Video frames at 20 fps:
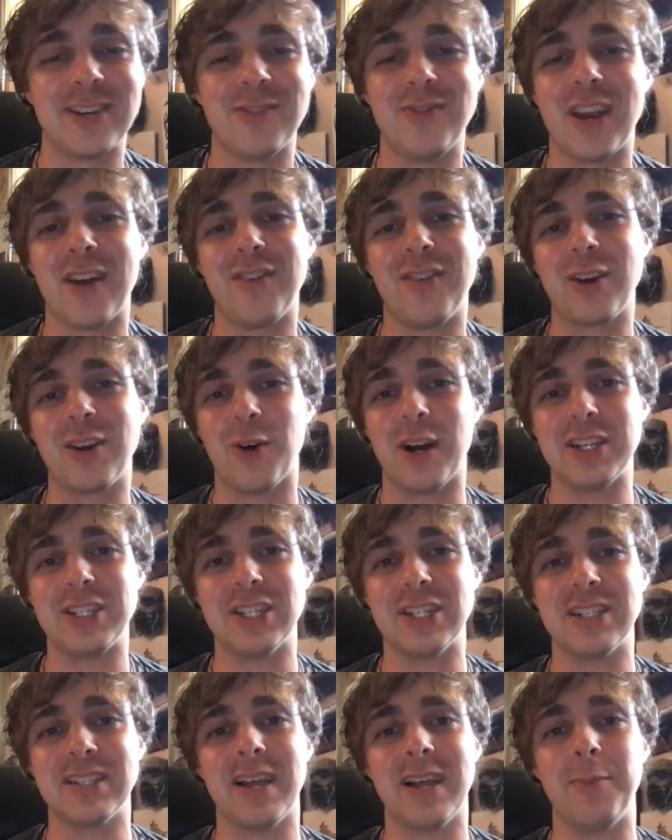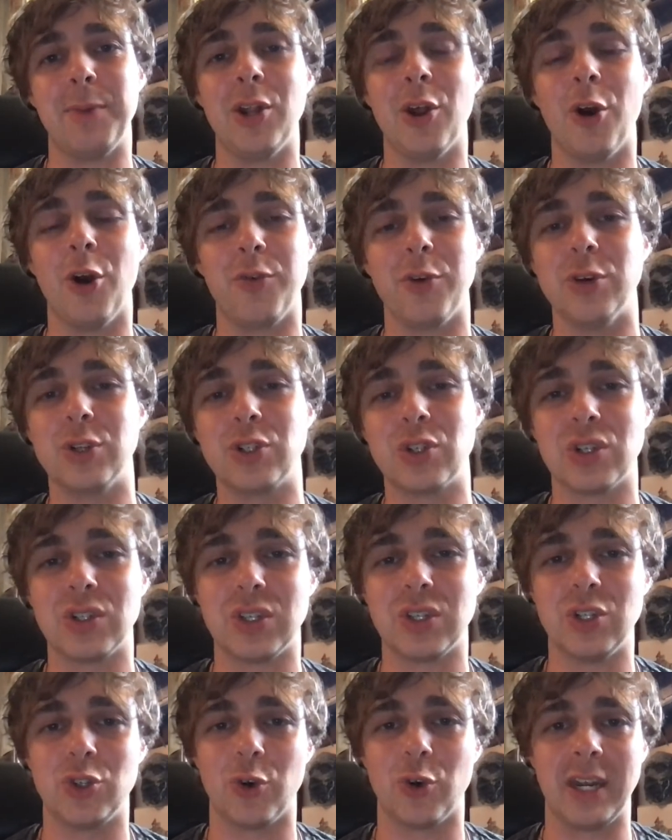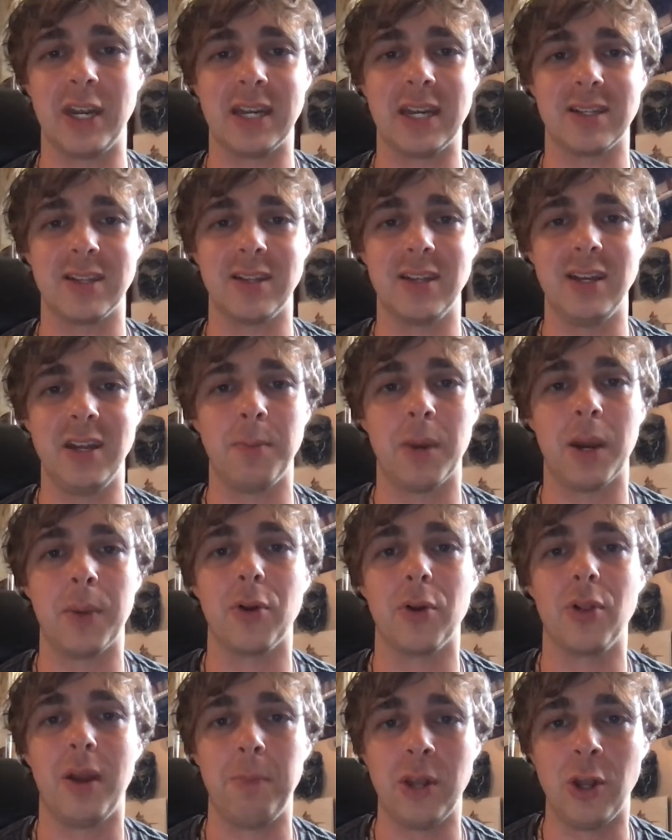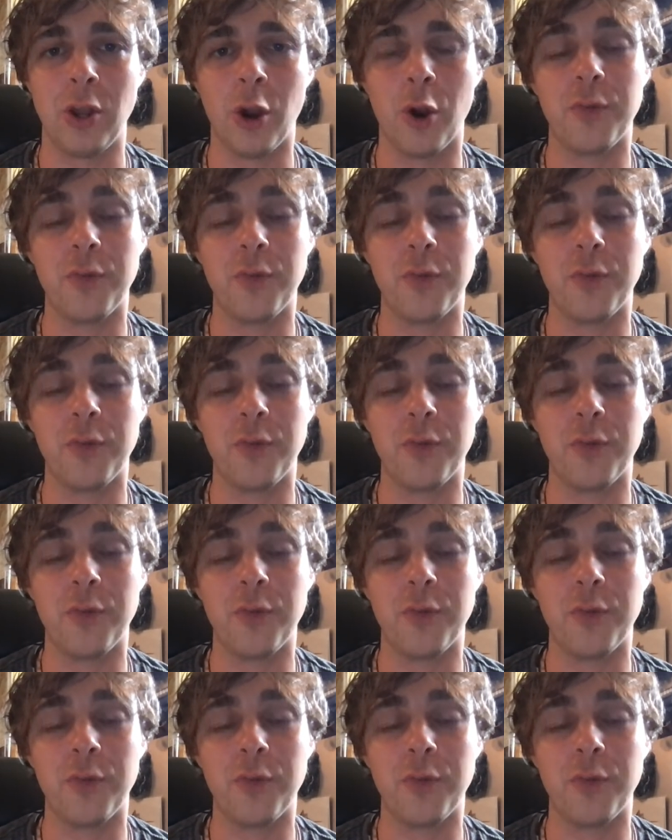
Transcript: If you have any questions, let me know. If you're interested in joining as a leading member, let me know.